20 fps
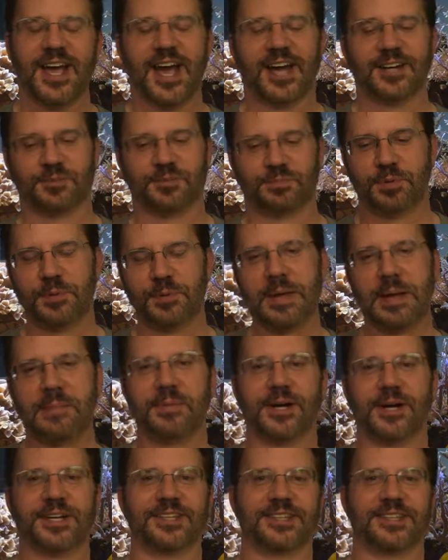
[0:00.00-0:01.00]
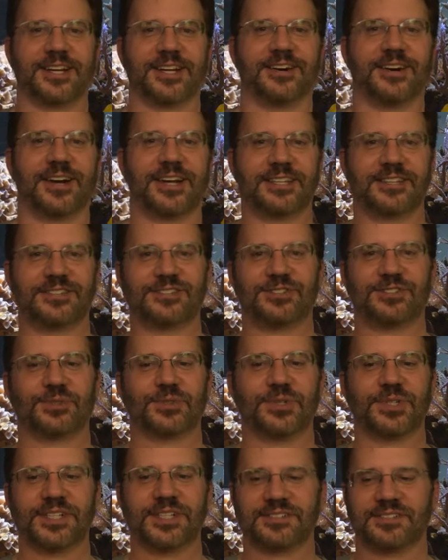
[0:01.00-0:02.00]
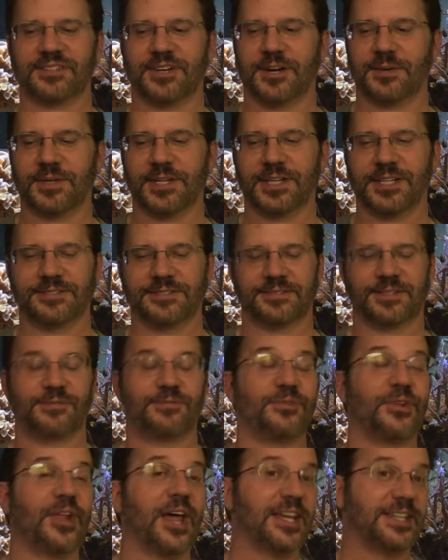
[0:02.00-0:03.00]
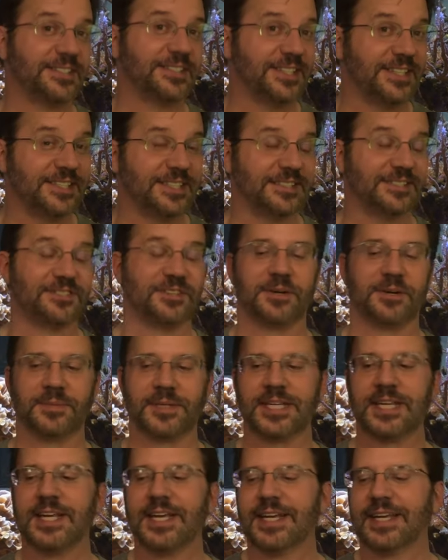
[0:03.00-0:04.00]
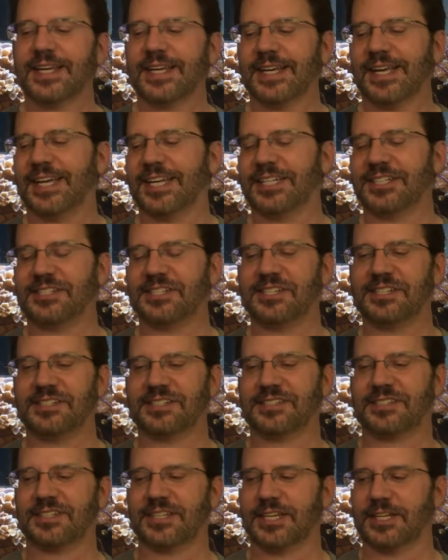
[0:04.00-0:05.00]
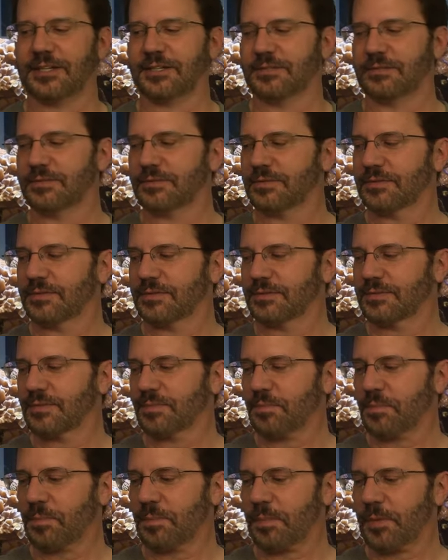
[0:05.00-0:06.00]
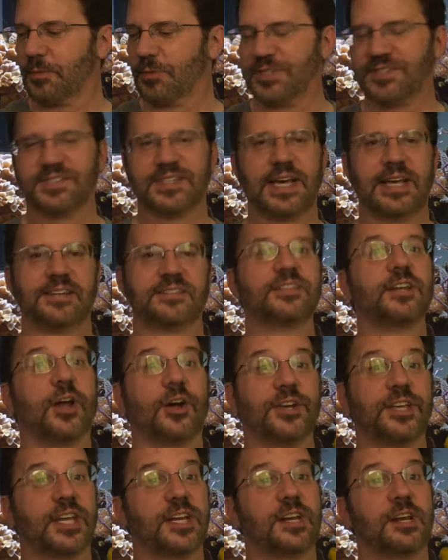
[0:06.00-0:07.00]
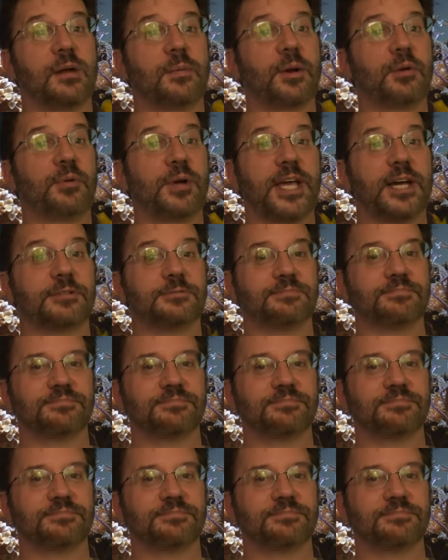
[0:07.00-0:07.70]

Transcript: I just my bucket there, and the stewardess saw me, the flight attendant saw me, and she said, What's that? I said, I'll get it on my way out.